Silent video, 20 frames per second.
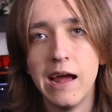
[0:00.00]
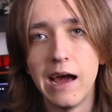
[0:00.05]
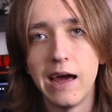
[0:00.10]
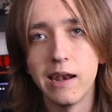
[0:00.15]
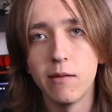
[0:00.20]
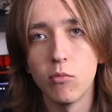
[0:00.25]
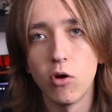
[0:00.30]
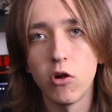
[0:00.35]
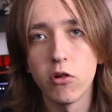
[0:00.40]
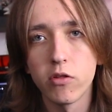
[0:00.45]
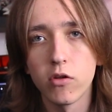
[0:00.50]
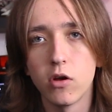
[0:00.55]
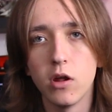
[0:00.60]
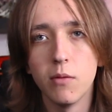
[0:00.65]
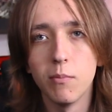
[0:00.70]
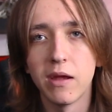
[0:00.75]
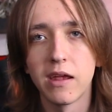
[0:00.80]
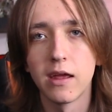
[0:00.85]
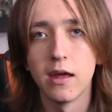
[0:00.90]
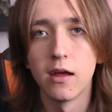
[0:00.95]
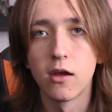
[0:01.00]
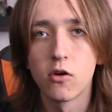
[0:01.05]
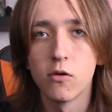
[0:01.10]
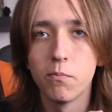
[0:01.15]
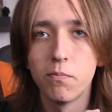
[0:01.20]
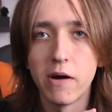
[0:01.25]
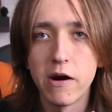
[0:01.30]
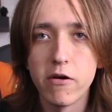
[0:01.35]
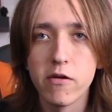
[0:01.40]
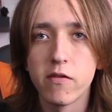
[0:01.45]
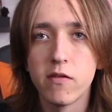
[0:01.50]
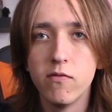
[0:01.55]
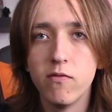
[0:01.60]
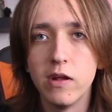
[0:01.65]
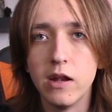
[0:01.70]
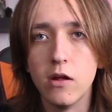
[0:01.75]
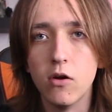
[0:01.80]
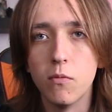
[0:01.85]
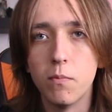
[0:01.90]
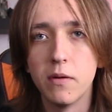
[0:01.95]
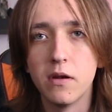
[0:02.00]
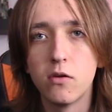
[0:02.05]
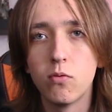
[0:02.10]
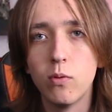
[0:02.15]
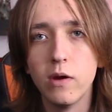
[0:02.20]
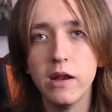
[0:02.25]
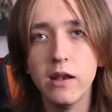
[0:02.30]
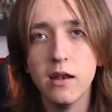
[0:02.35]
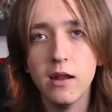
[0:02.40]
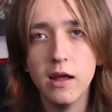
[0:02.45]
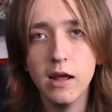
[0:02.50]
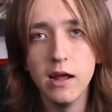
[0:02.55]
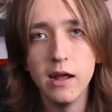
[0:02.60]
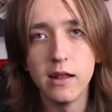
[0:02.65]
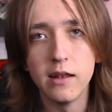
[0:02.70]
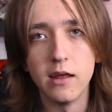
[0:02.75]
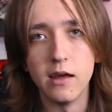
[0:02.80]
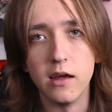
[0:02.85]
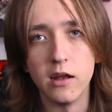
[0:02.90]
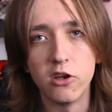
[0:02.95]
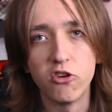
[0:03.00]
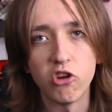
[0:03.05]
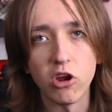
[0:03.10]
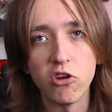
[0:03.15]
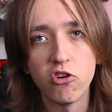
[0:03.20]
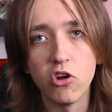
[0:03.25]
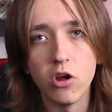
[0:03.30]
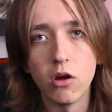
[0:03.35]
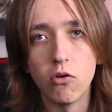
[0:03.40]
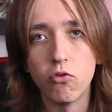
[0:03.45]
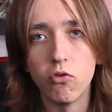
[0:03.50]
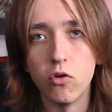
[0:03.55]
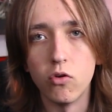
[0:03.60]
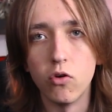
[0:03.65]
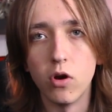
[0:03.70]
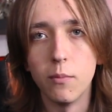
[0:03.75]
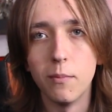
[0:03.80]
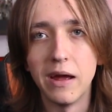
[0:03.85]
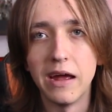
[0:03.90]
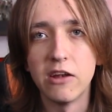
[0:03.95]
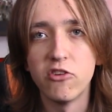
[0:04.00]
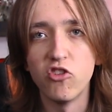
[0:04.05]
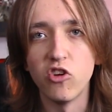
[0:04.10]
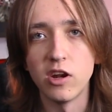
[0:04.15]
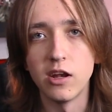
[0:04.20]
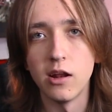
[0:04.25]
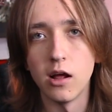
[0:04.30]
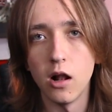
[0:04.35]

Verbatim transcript: And I'm also gonna make a comparison video between the JG Aurora Magic,